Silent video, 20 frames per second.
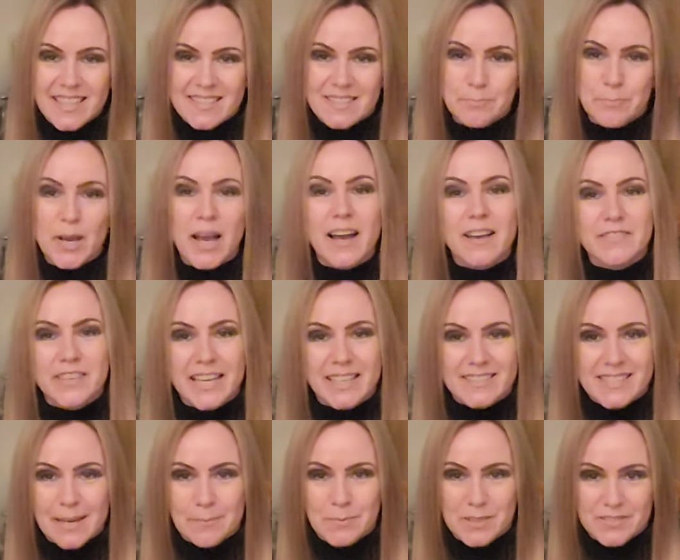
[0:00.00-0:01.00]
There's a perfect
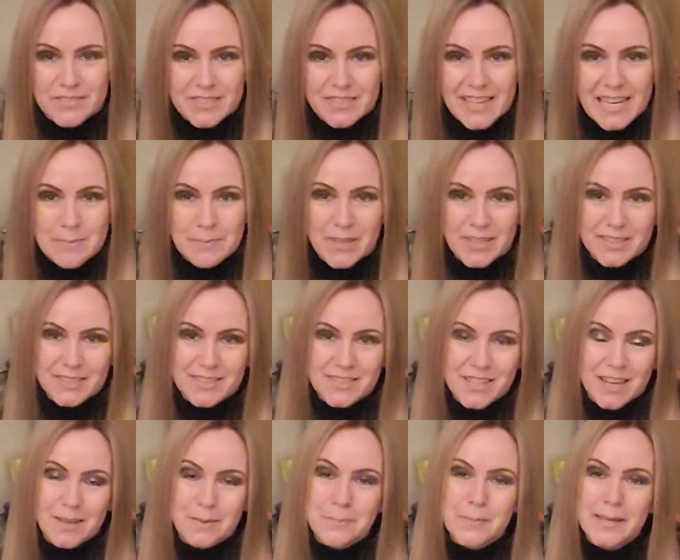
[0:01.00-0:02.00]
example of a great model
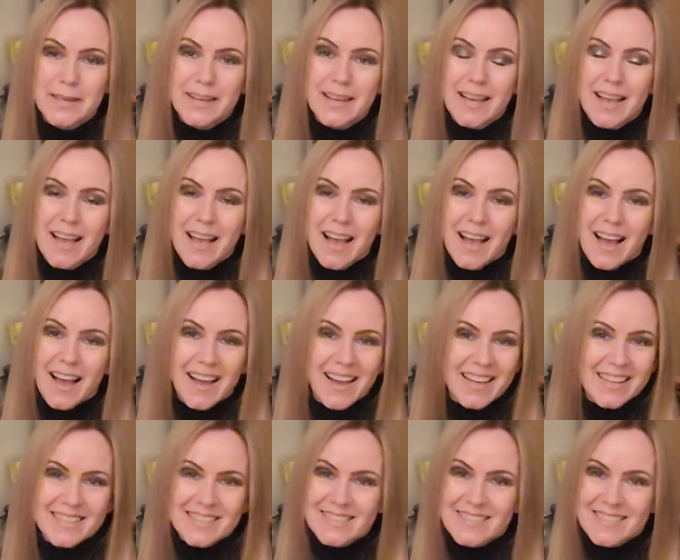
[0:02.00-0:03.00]
shop.
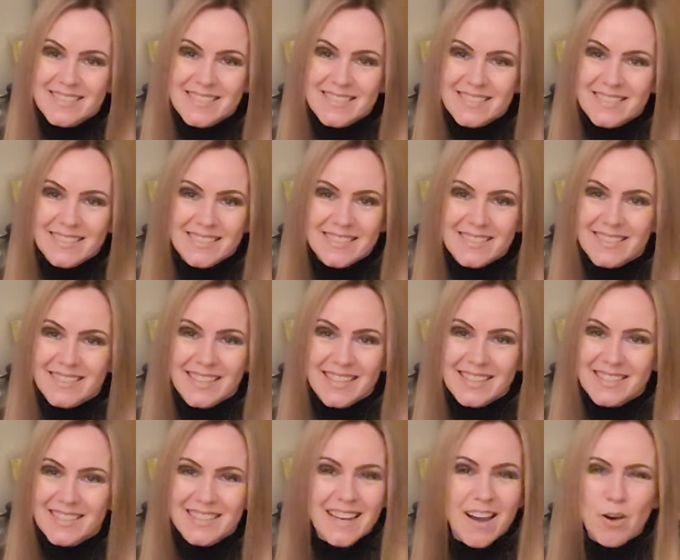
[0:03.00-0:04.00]
And
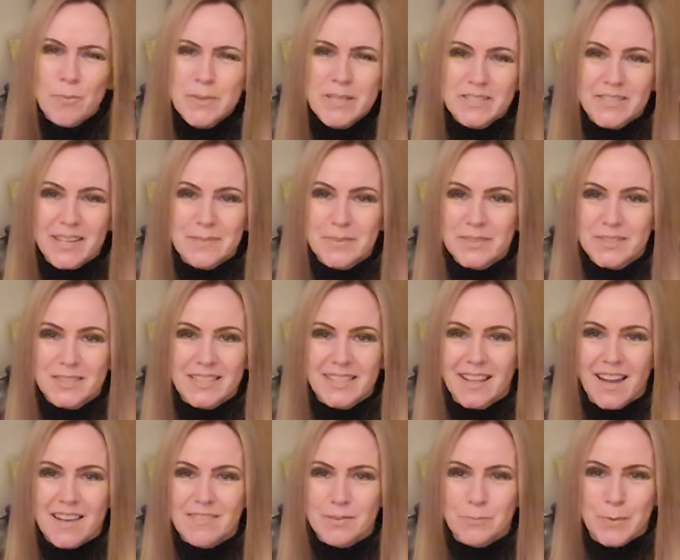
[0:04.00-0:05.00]
the hobby's very much
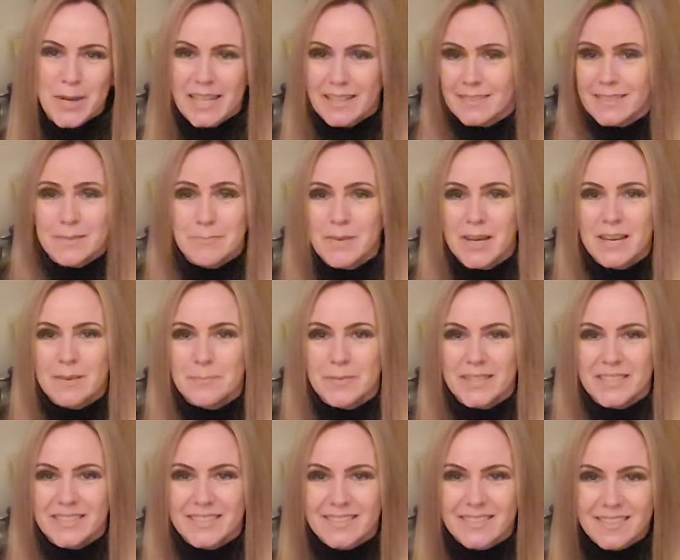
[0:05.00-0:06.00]
alive and well, in my
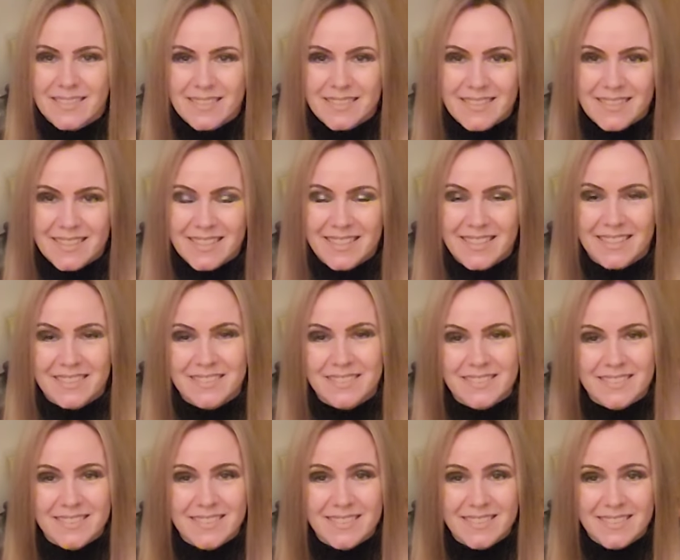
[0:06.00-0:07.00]
opinion. You know,
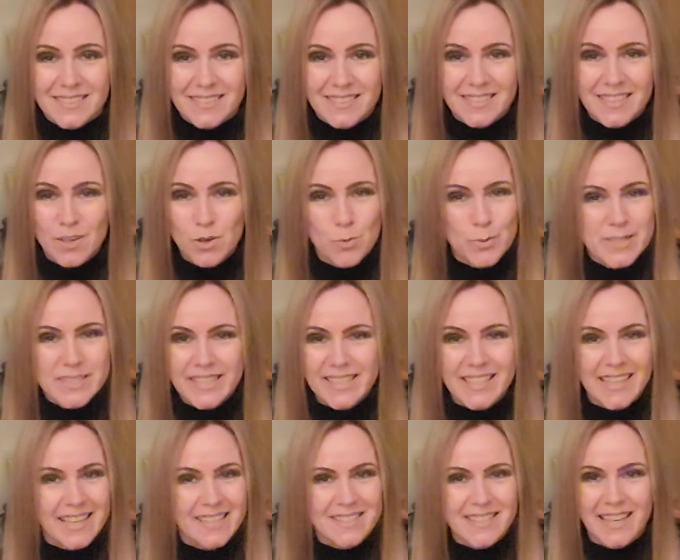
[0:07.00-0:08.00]
you're always going
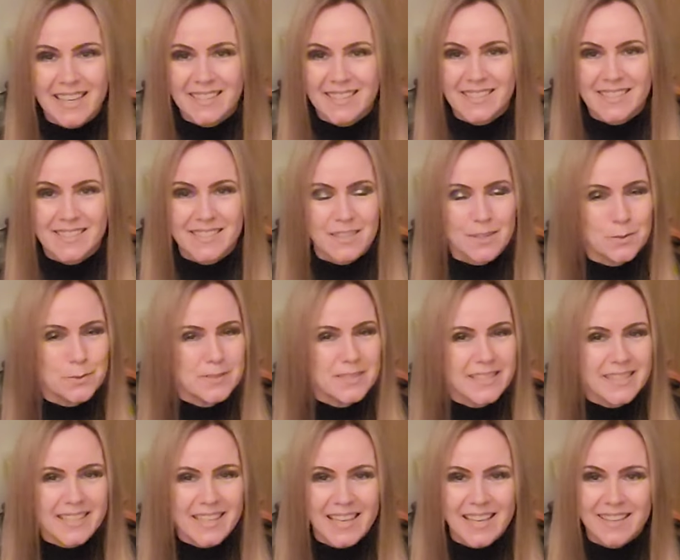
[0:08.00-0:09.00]
to get changes, you're always
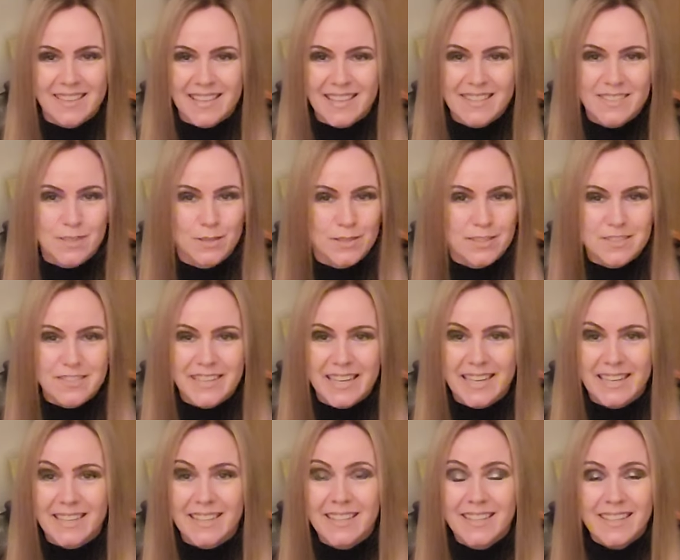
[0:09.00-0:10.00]
going to get things
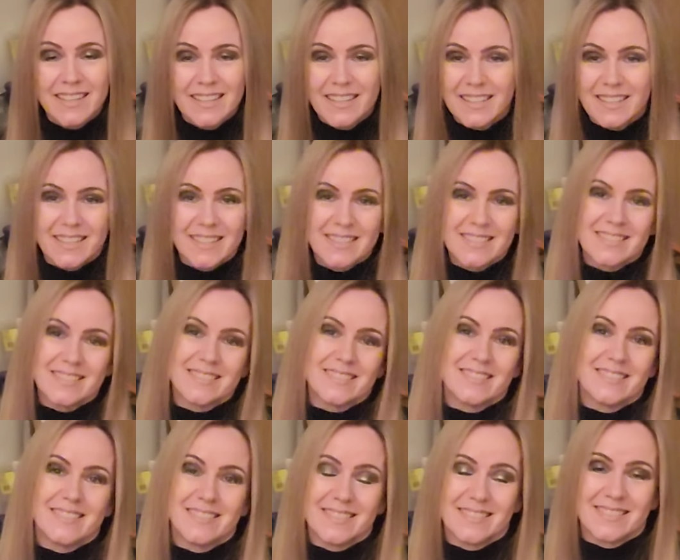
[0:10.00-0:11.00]
altering.
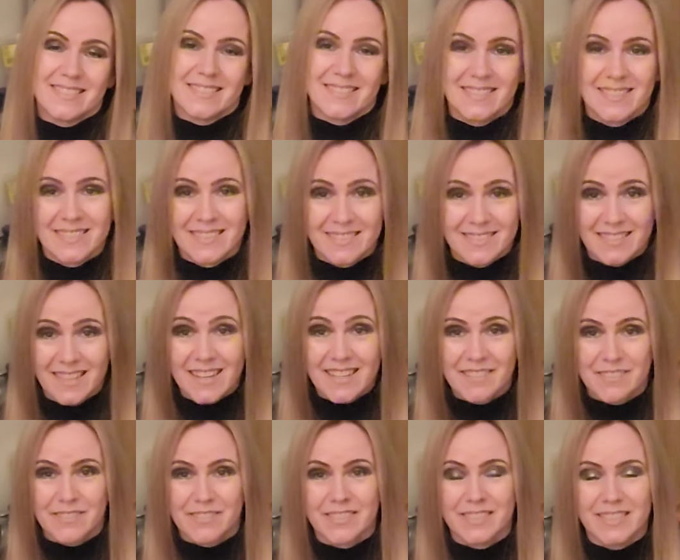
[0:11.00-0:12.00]
It's just
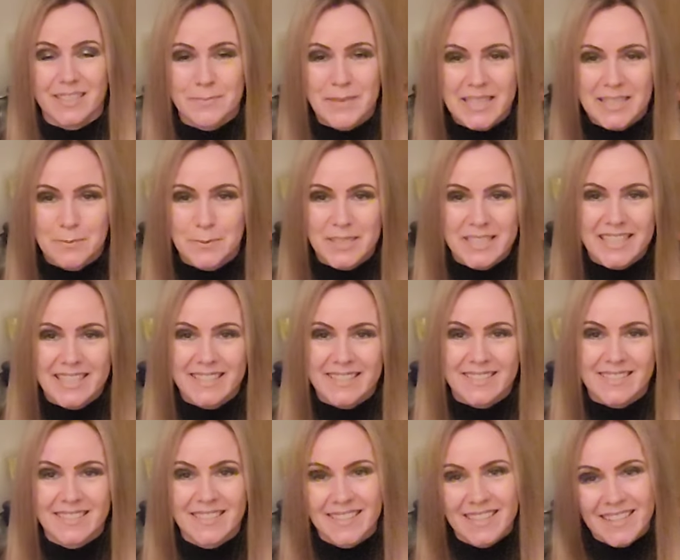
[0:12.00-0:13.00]
life, no matter what it
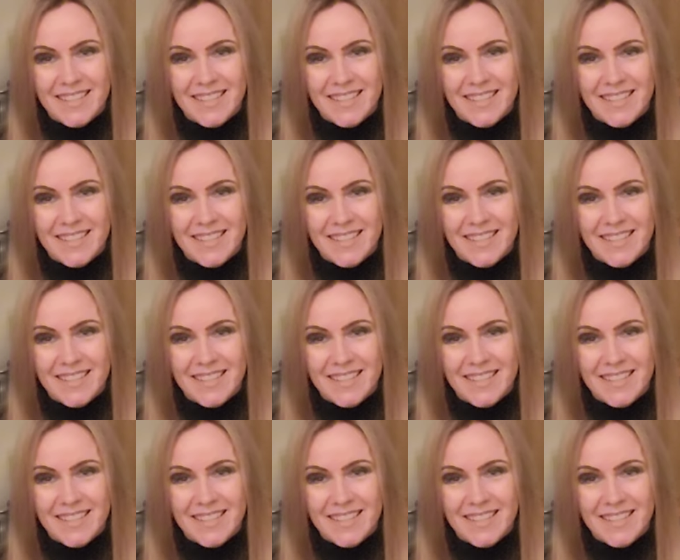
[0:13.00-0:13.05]
is.